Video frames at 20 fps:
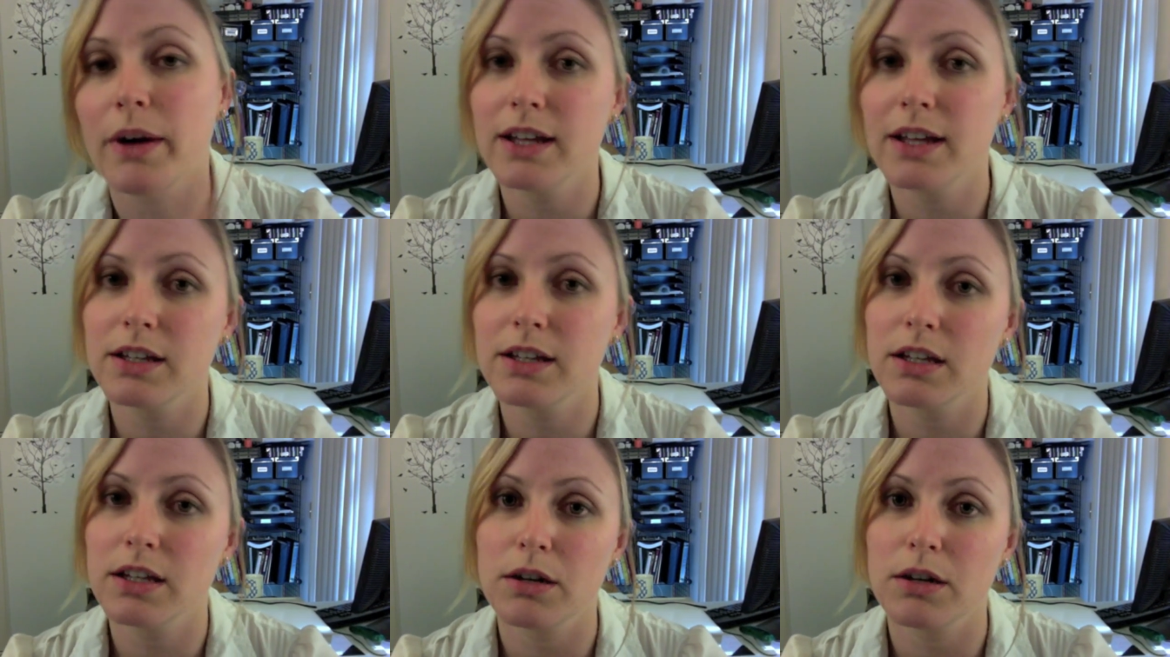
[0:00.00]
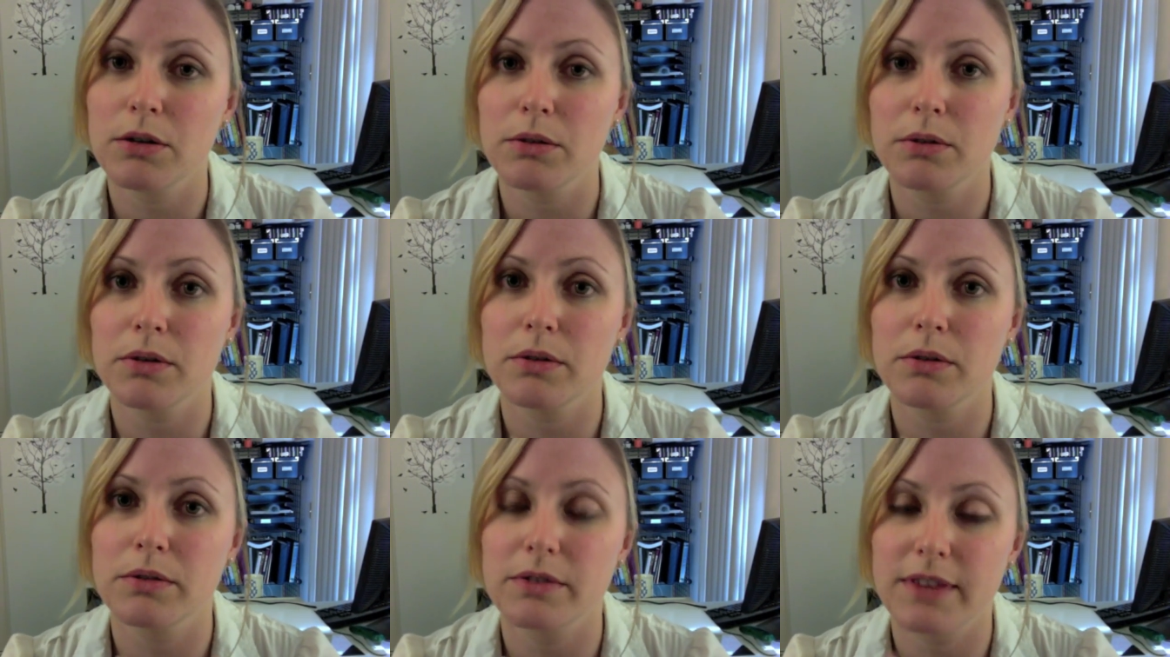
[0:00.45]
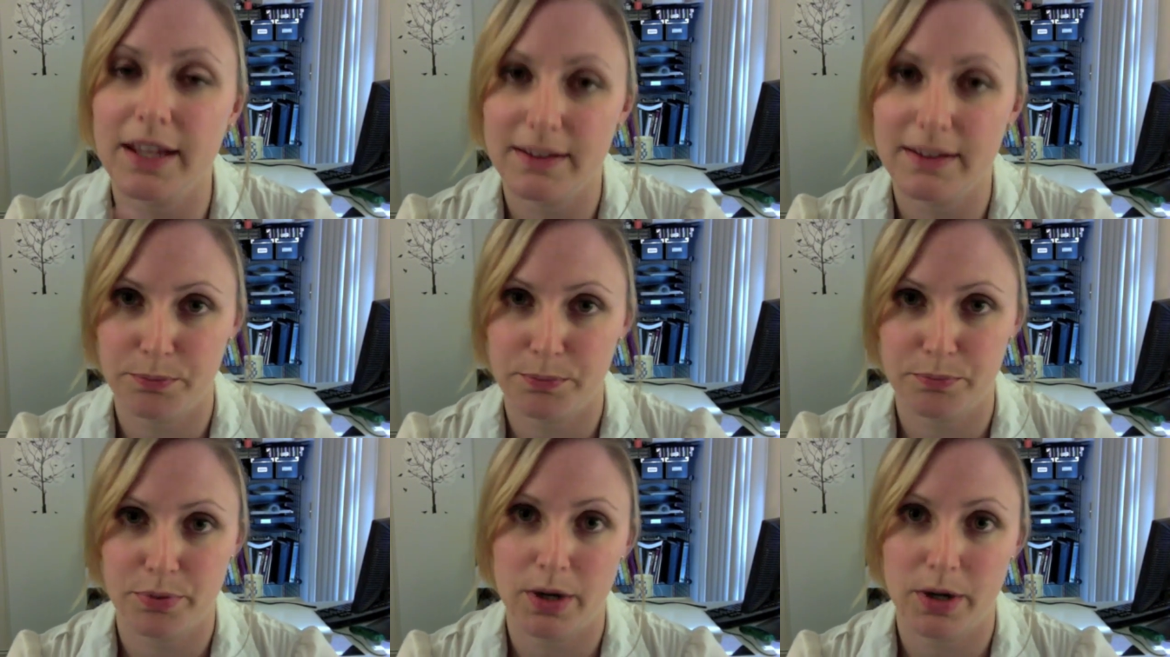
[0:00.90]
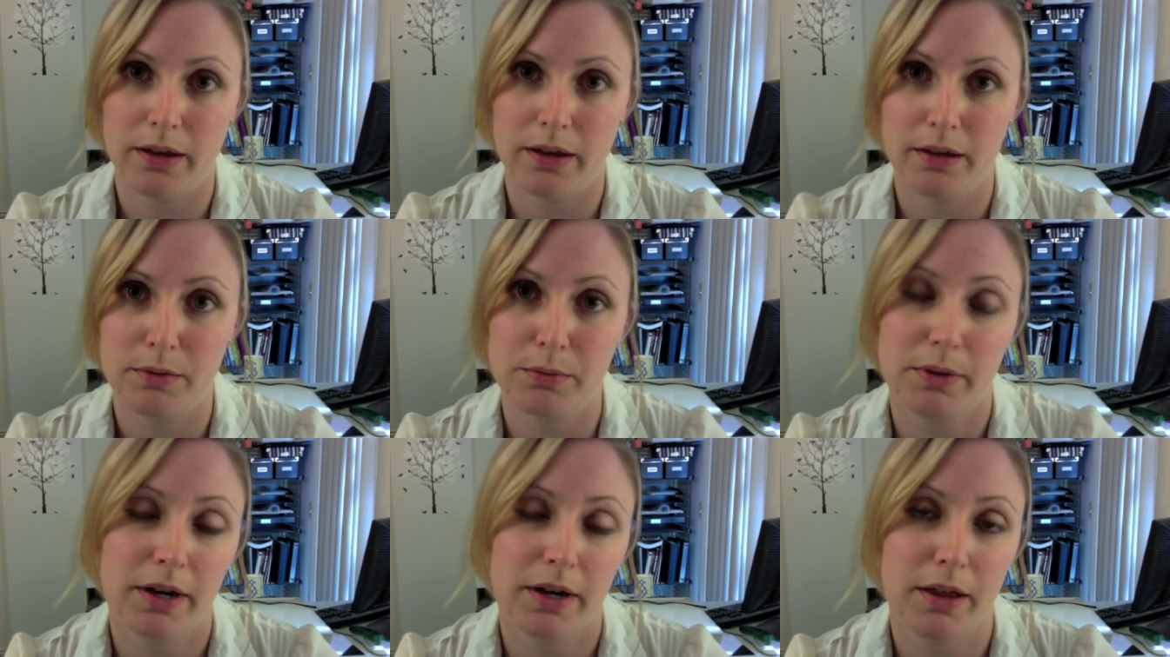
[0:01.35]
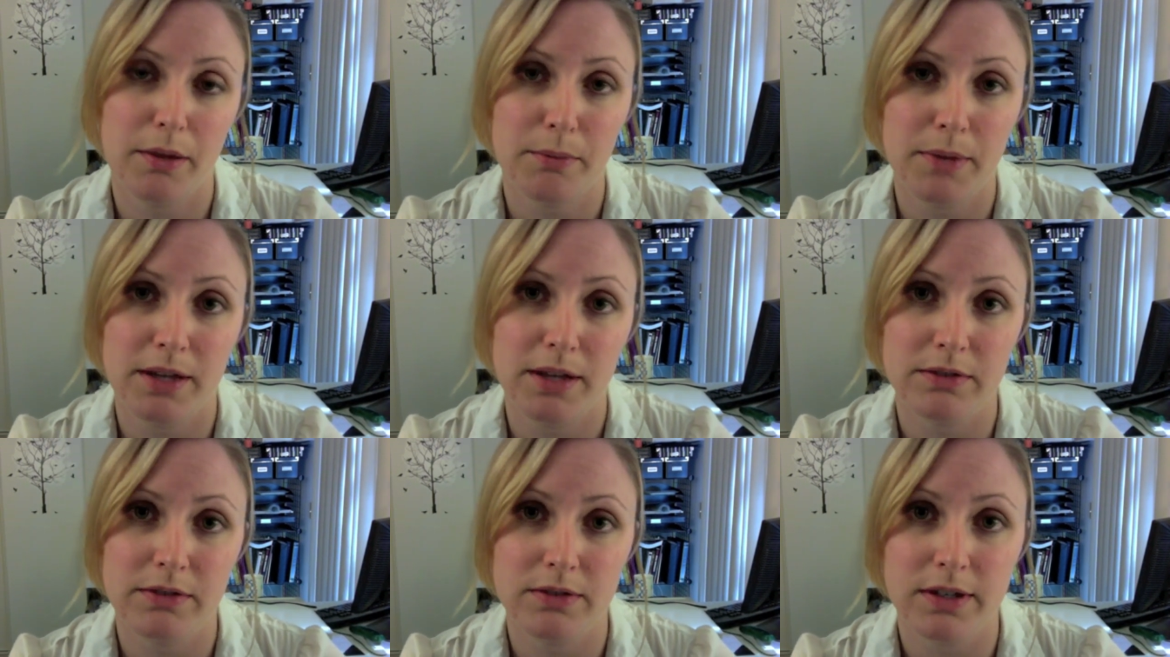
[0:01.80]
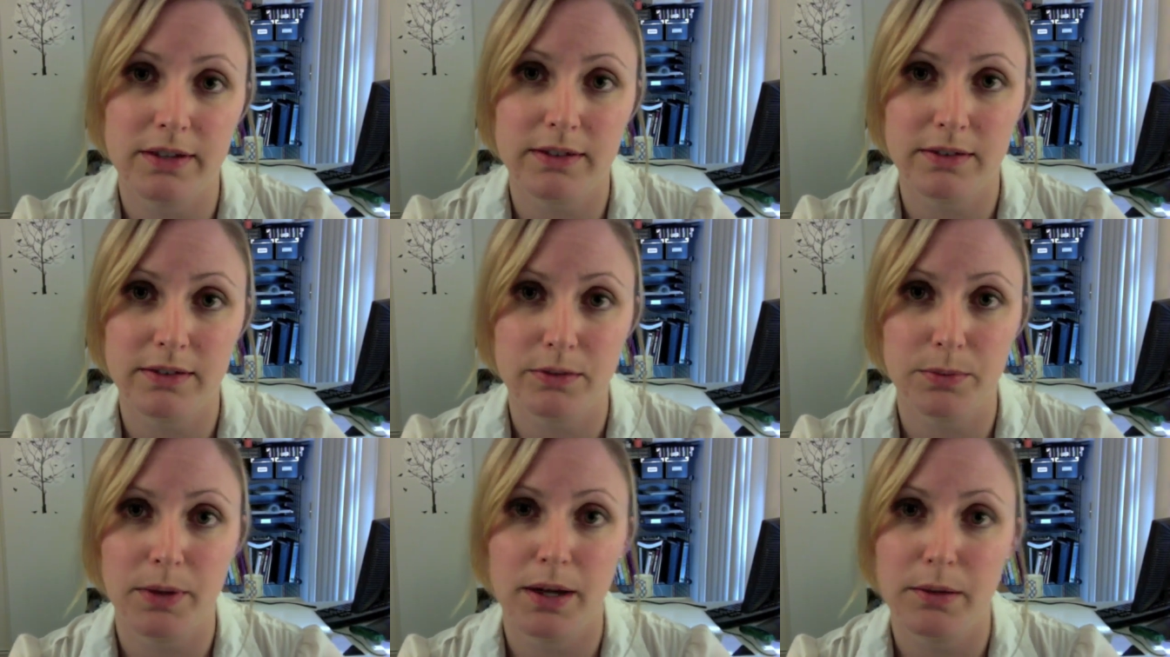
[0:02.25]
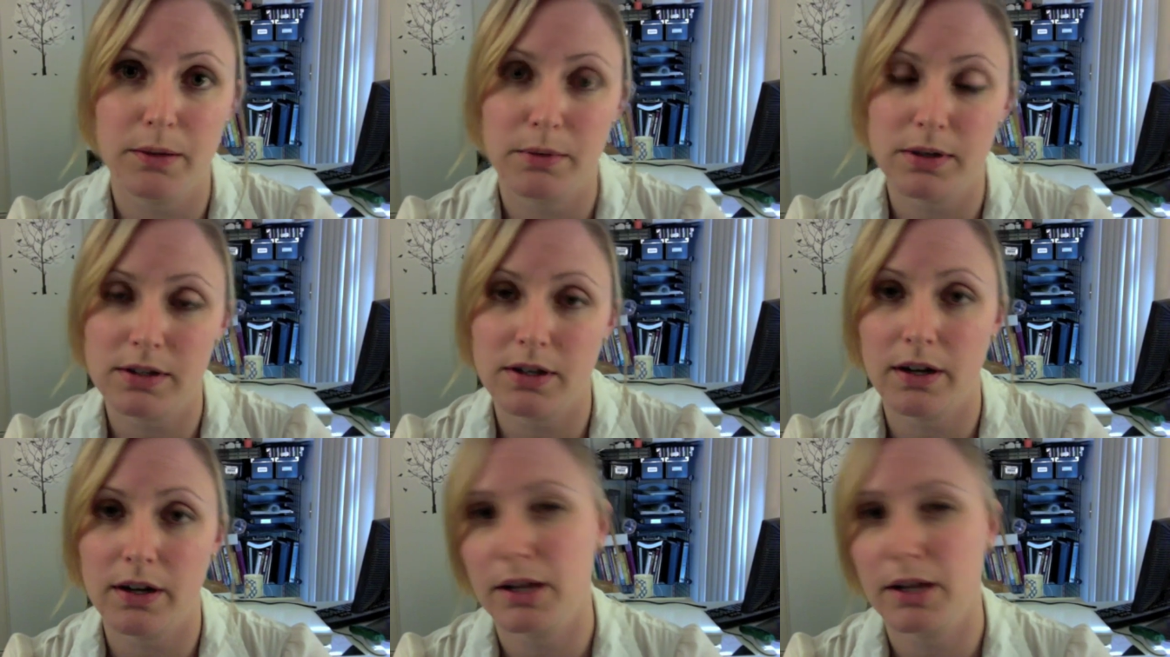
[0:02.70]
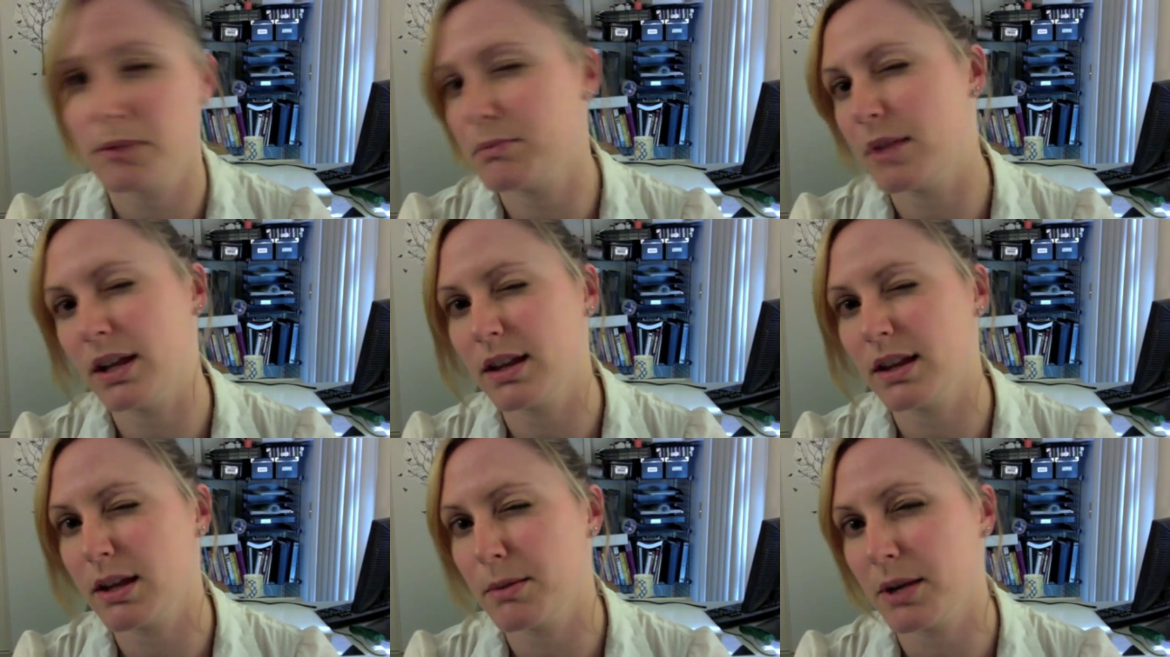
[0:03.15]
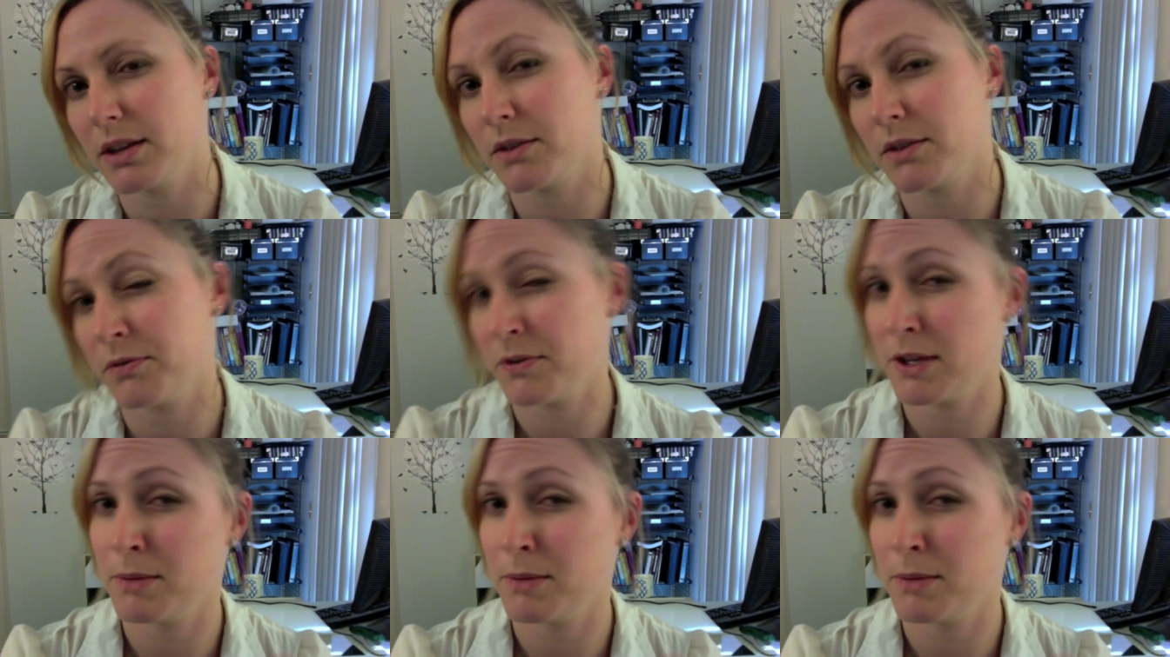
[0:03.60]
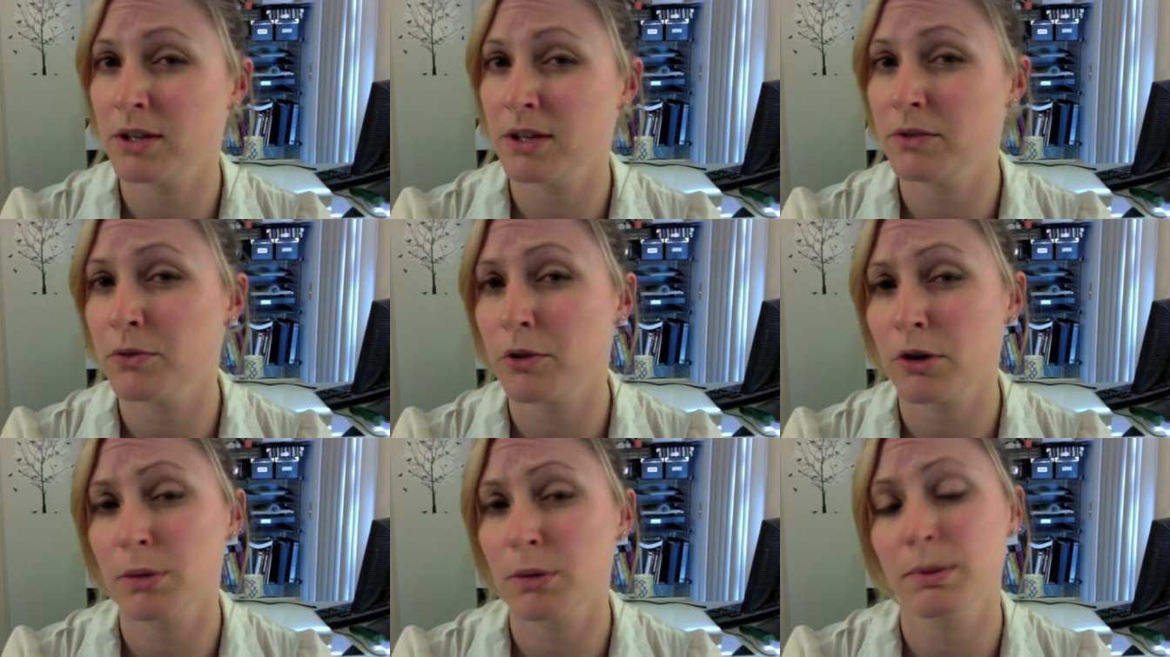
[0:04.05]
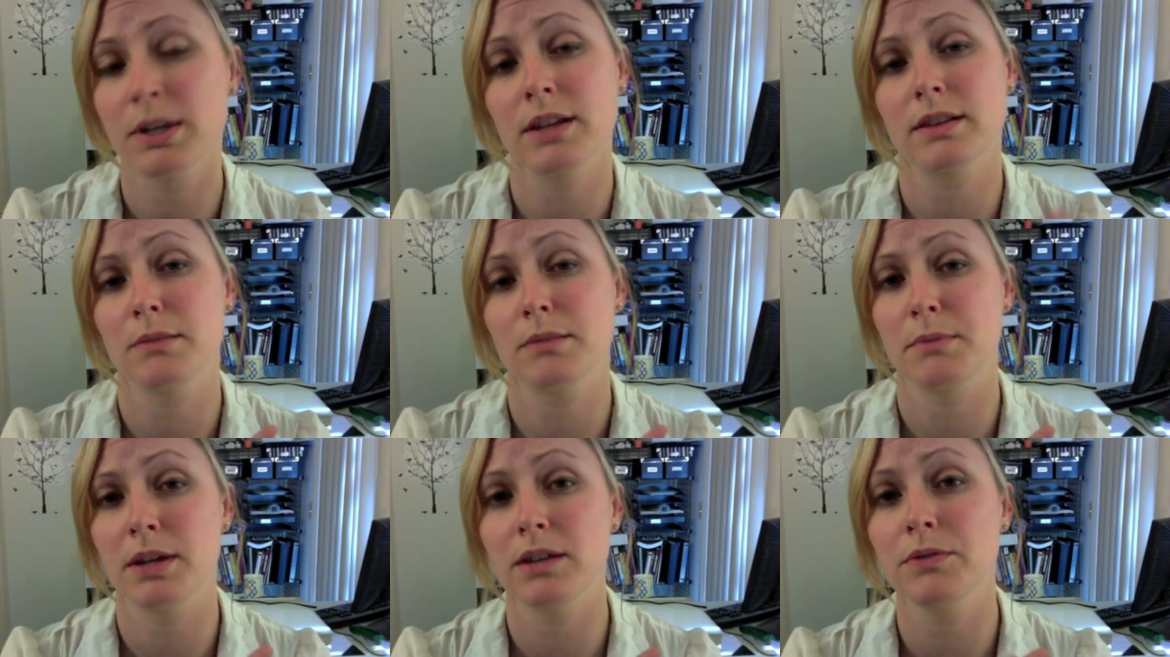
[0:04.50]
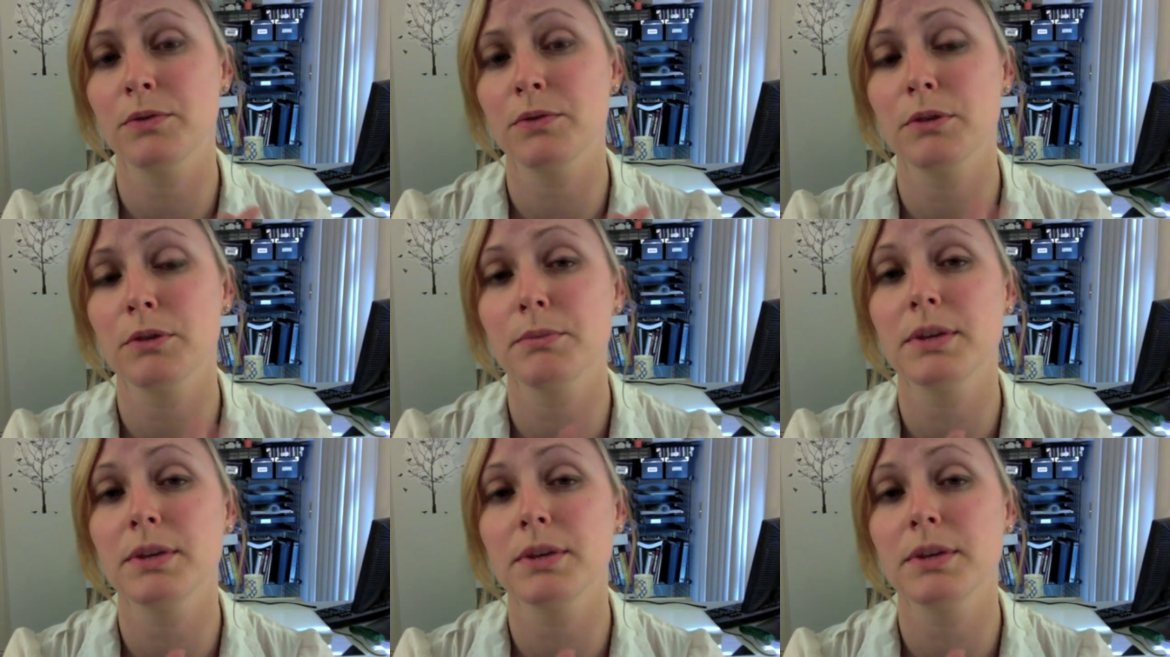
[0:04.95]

and that's probably one of the main reasons why we're talking mainly about the female form and not the male form,